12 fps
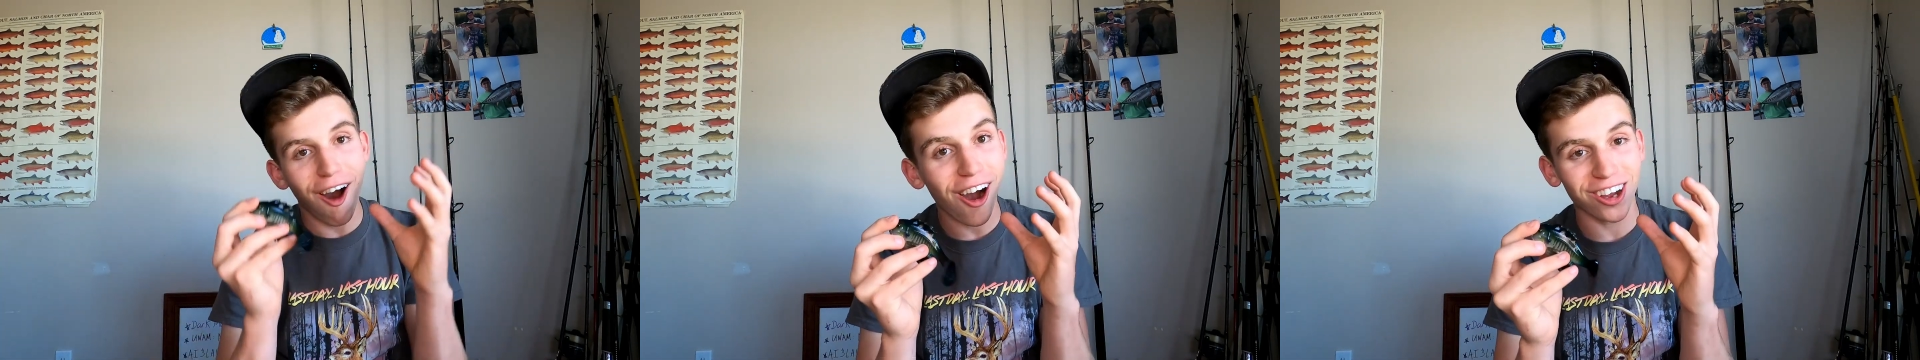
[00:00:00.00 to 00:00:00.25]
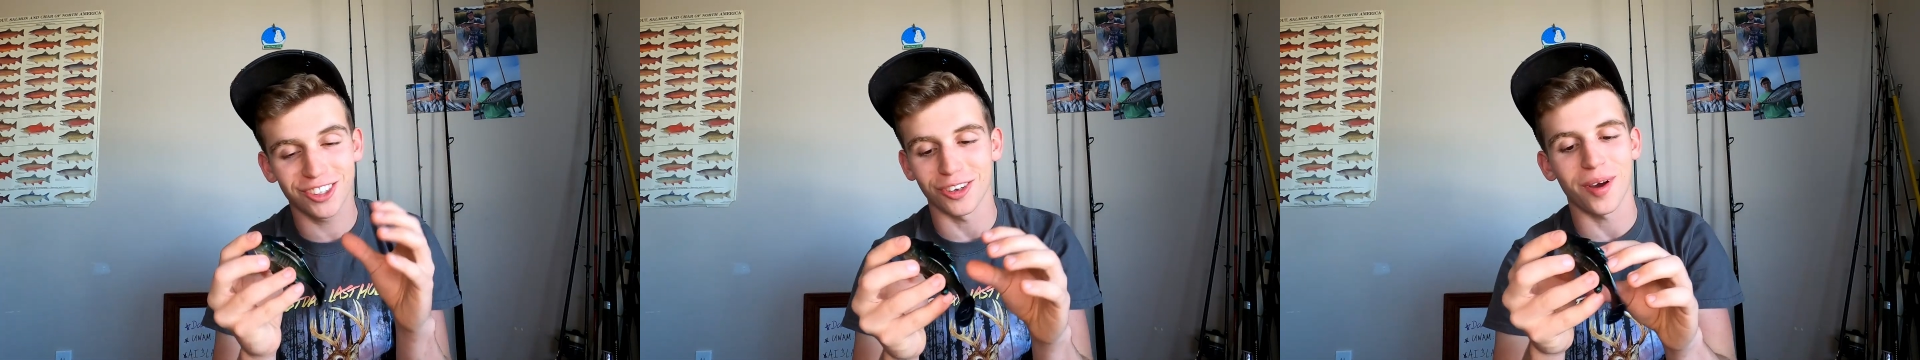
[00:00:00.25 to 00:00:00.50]

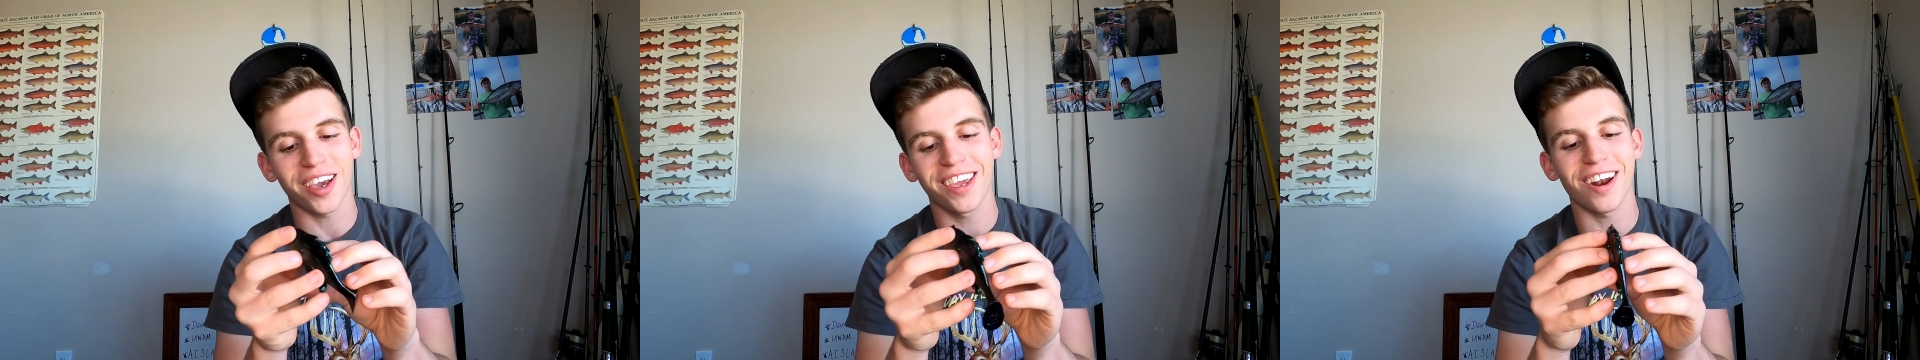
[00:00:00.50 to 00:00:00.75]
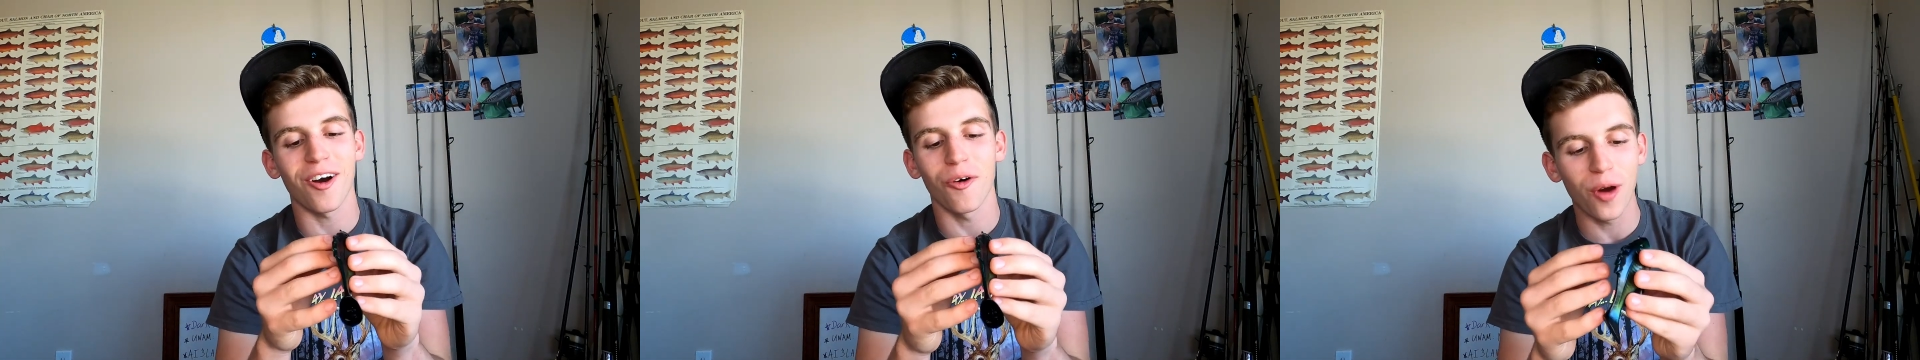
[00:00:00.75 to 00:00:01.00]
awesome.
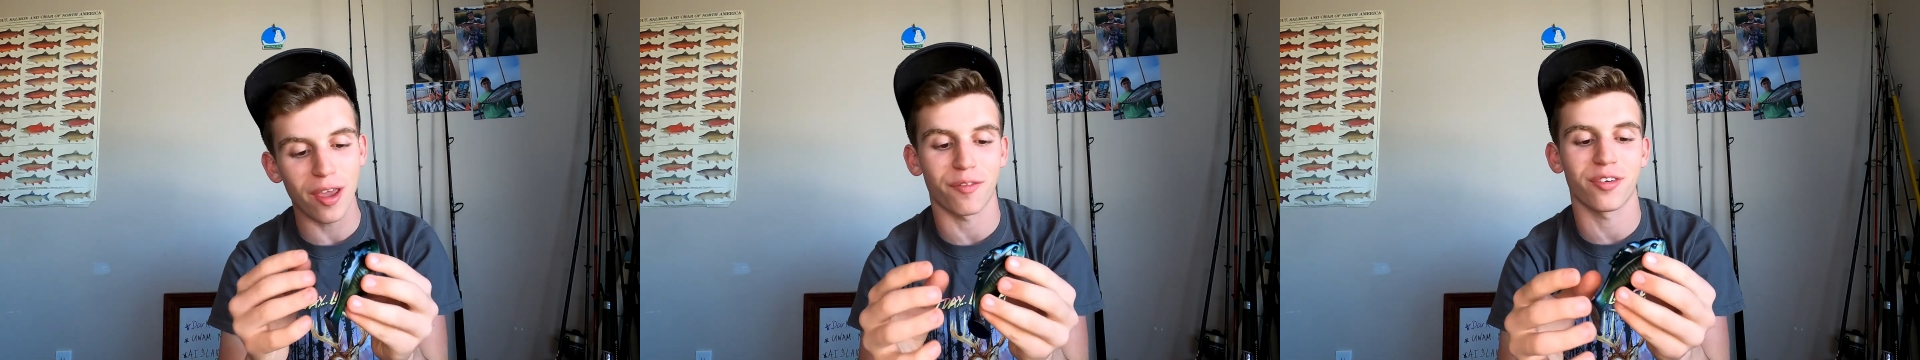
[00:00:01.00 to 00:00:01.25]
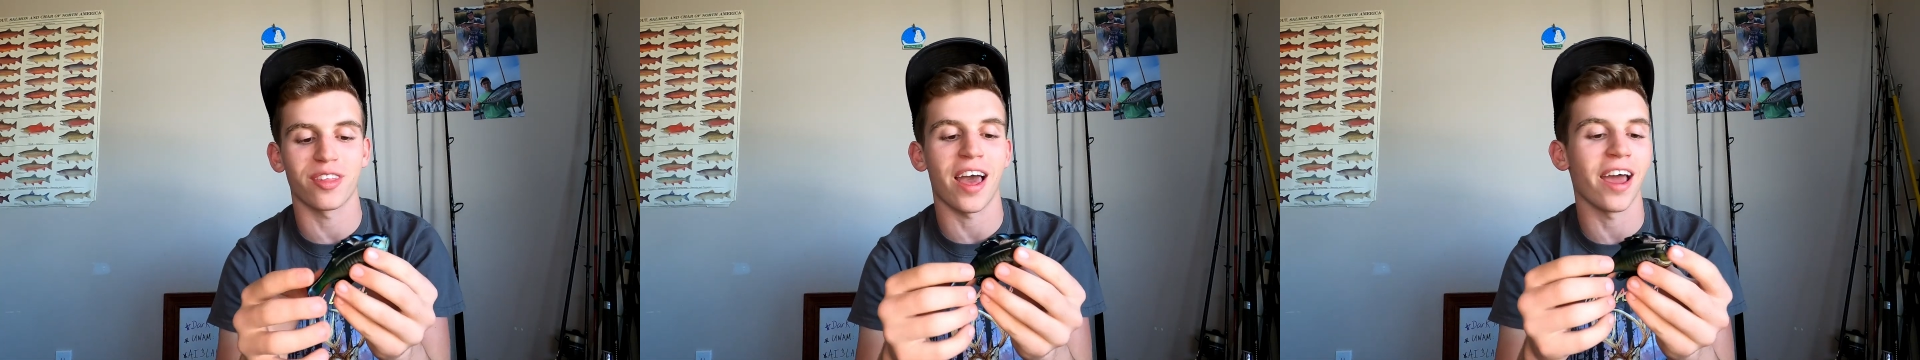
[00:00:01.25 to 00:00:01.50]
I cannot
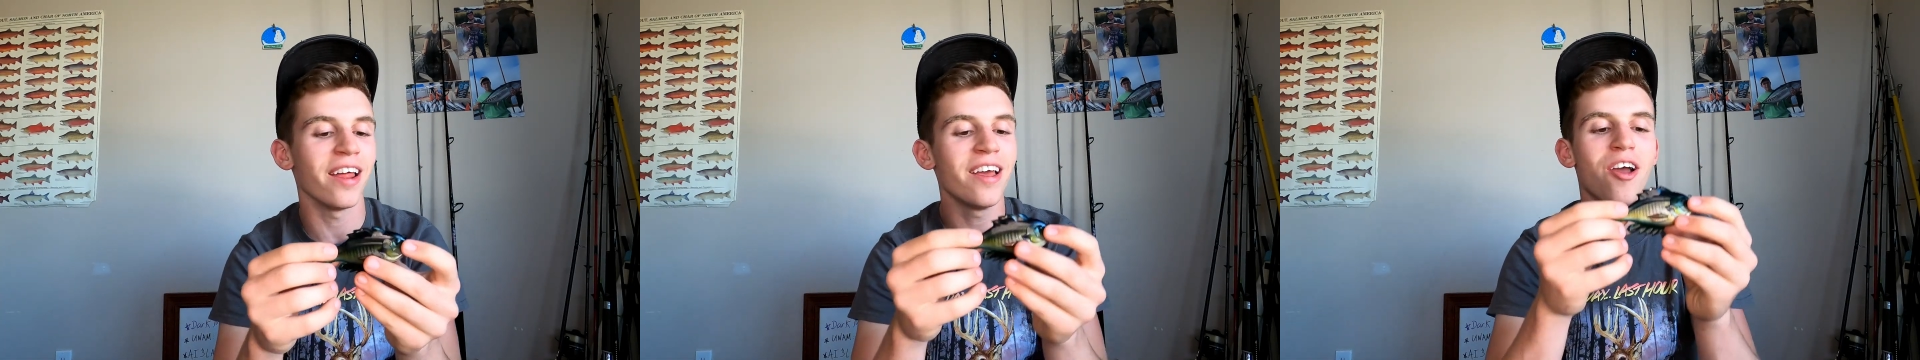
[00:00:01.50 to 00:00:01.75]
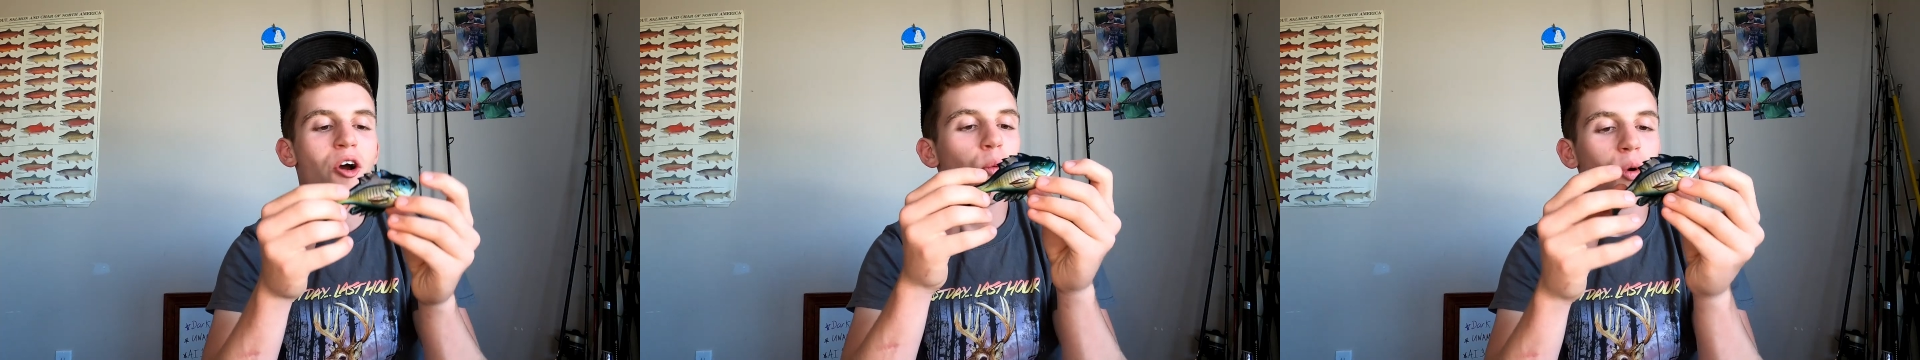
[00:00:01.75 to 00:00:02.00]
wait for that.